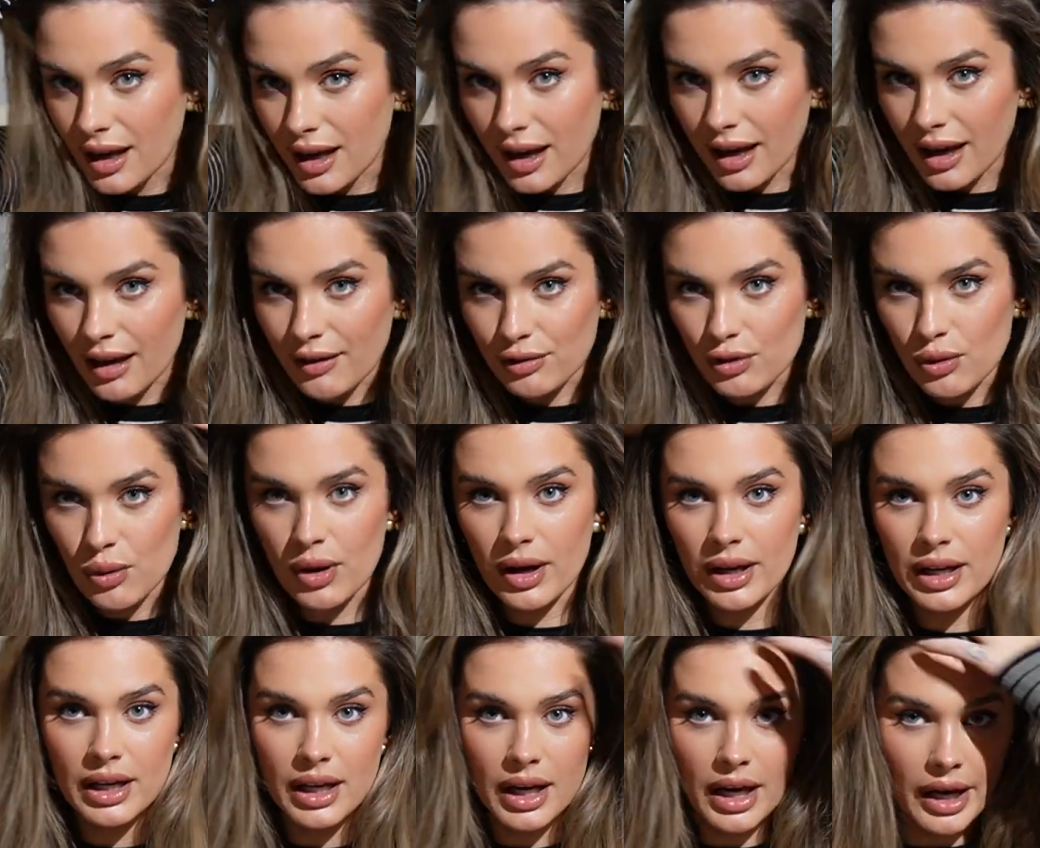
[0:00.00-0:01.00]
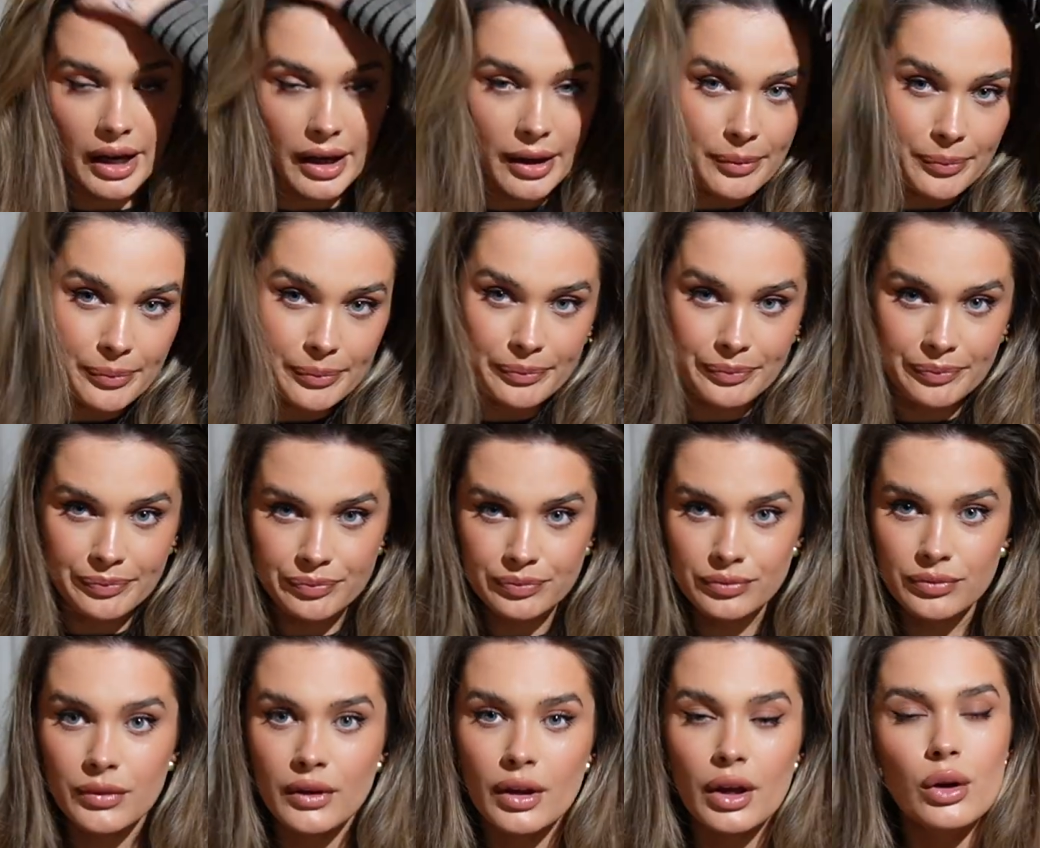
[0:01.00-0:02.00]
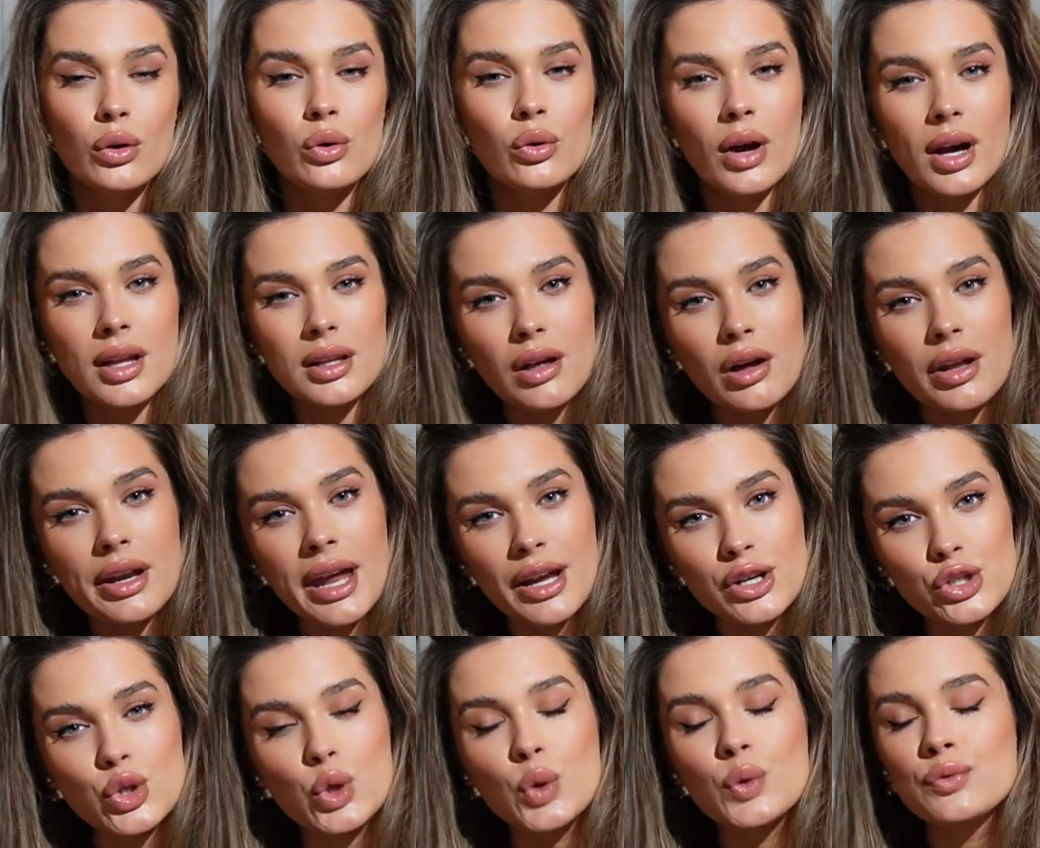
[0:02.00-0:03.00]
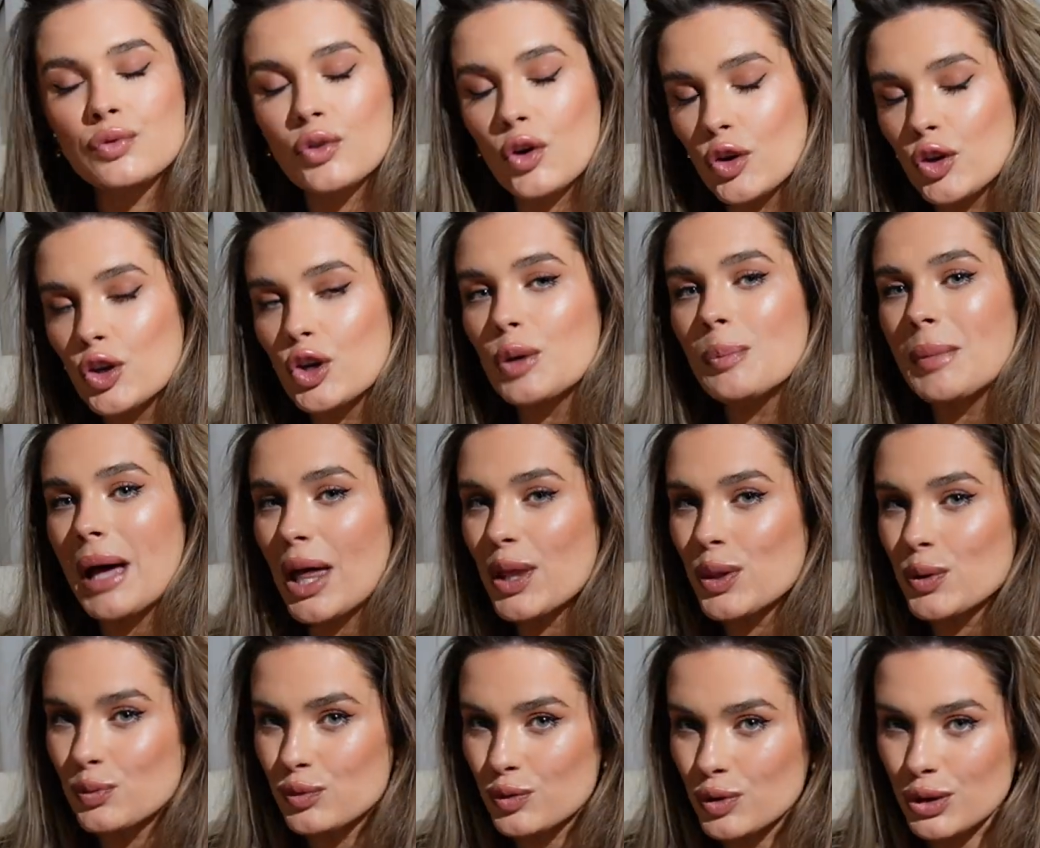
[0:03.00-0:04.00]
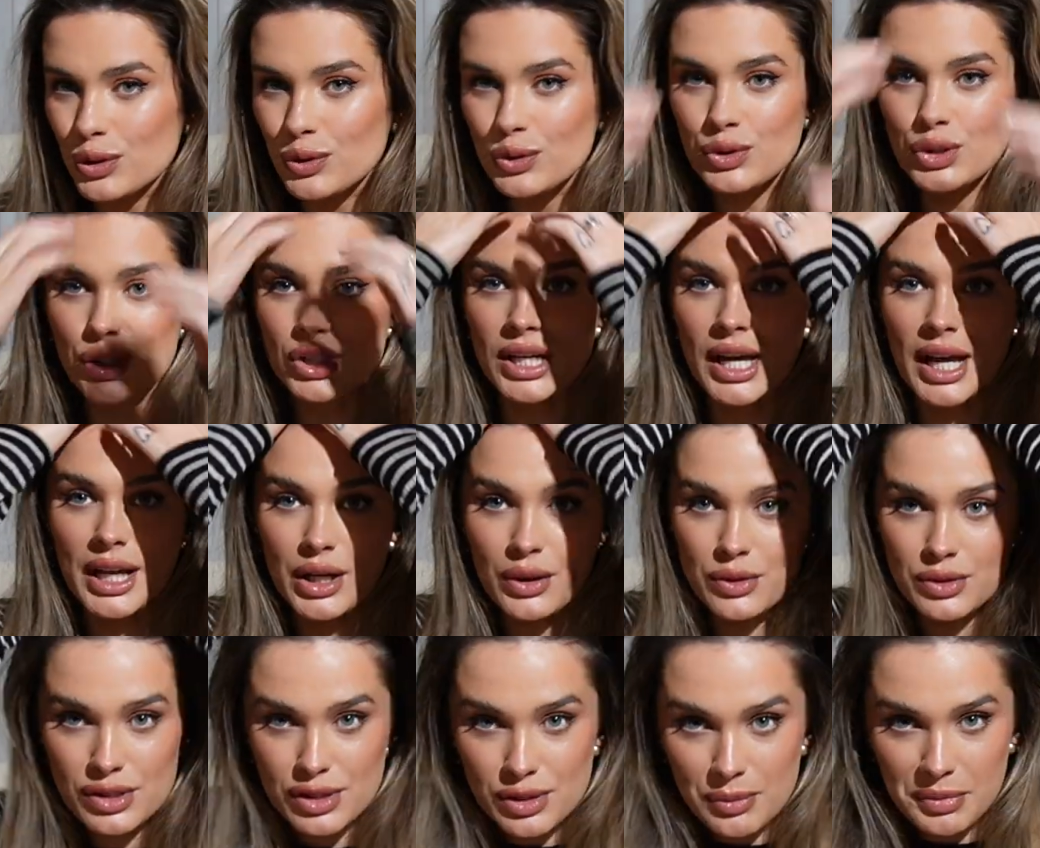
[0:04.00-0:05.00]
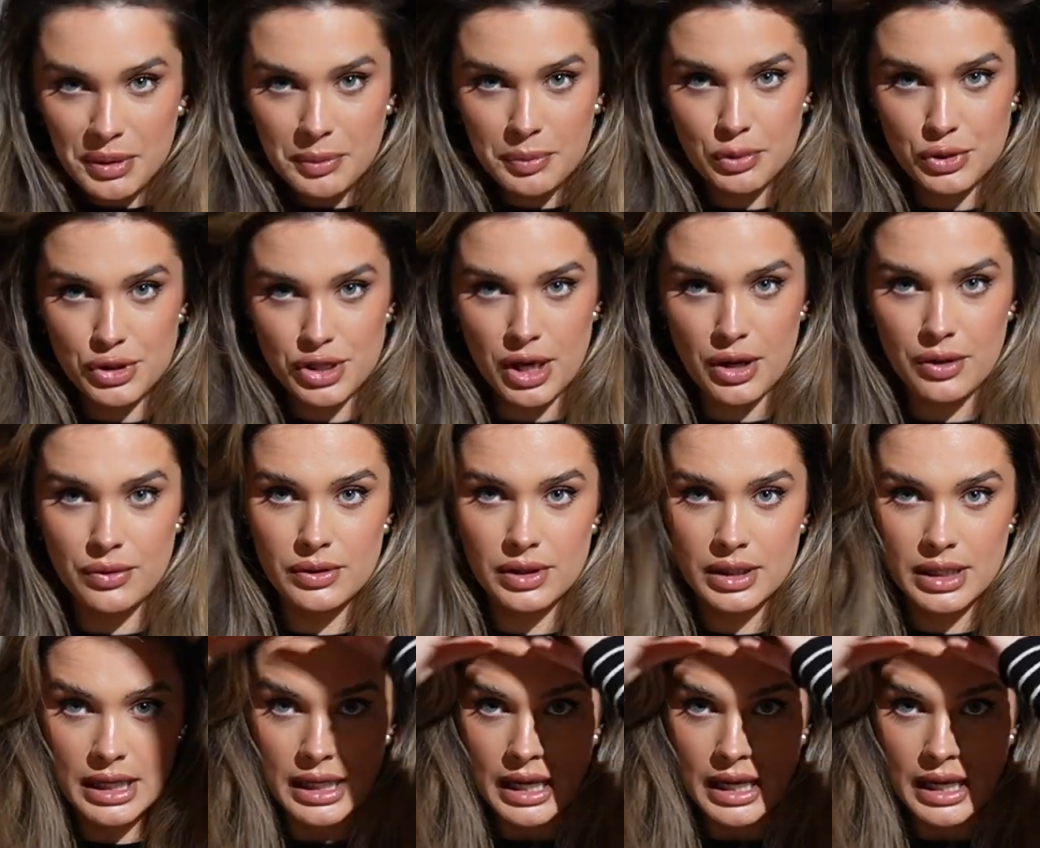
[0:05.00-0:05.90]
I have quite a lot of natural volume at the root. I know some people don't,